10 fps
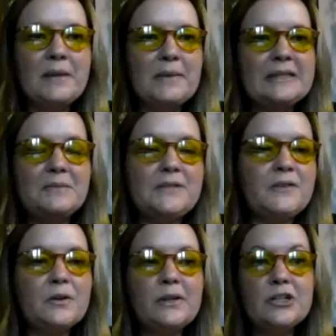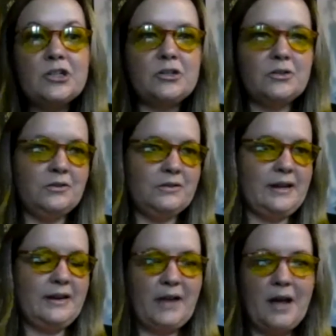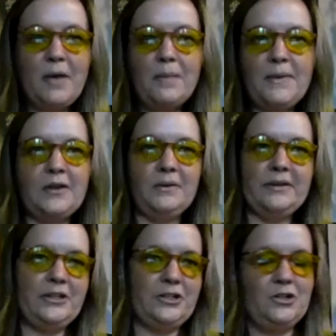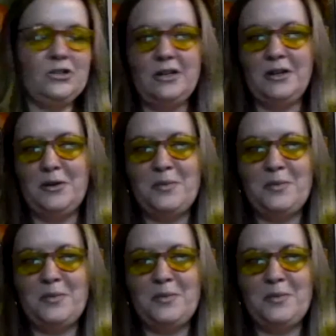some difficult issues that had come up in their relationship,